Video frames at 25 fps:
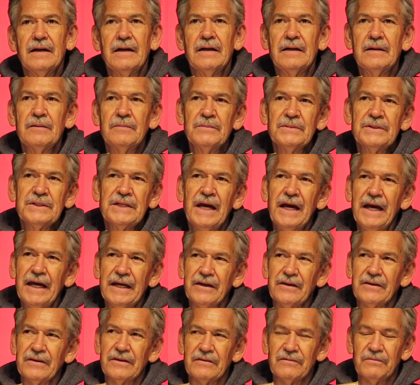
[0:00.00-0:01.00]
I'm
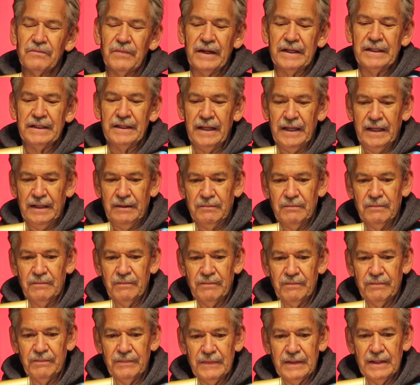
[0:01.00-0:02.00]
tired of my
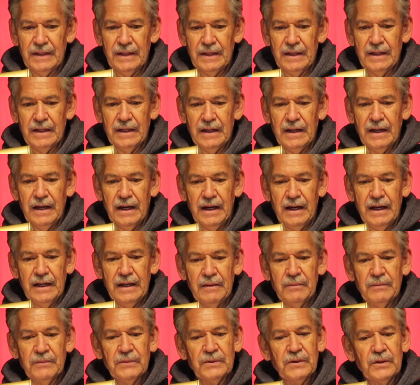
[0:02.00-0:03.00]
name.
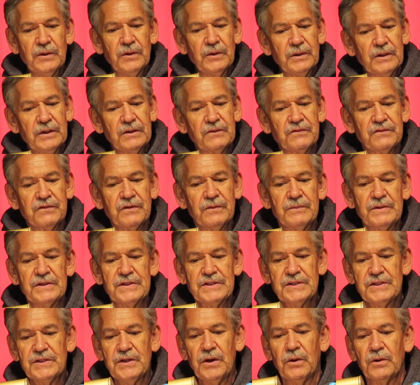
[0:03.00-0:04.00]
I am crooked from the
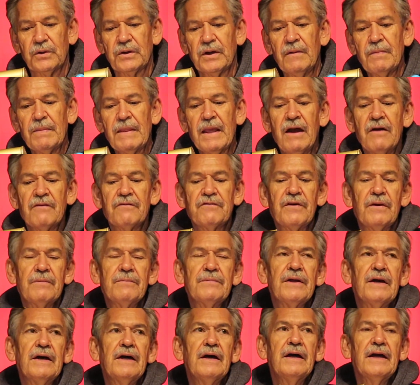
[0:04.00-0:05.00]
silk,
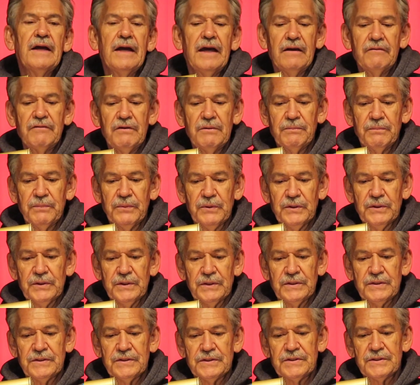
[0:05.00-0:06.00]
from the heavy
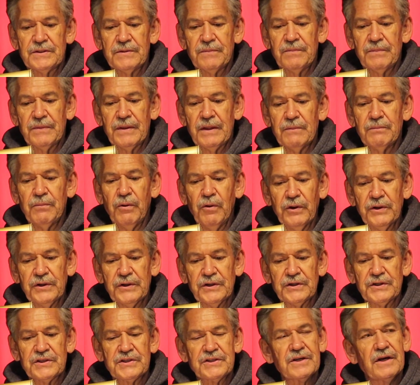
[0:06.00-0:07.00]

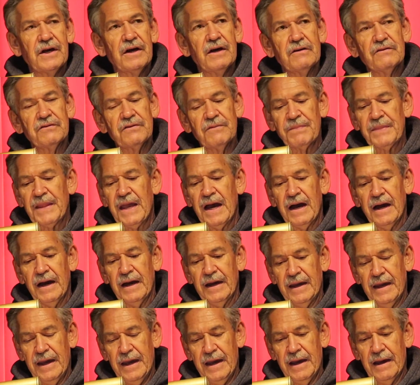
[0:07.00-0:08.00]
borders of
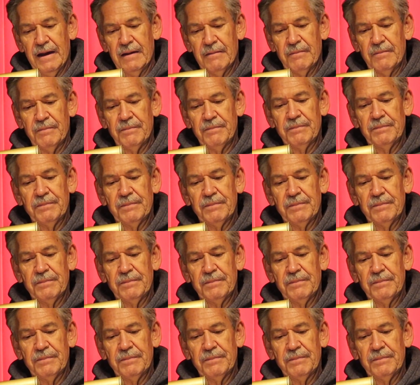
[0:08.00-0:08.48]
I am.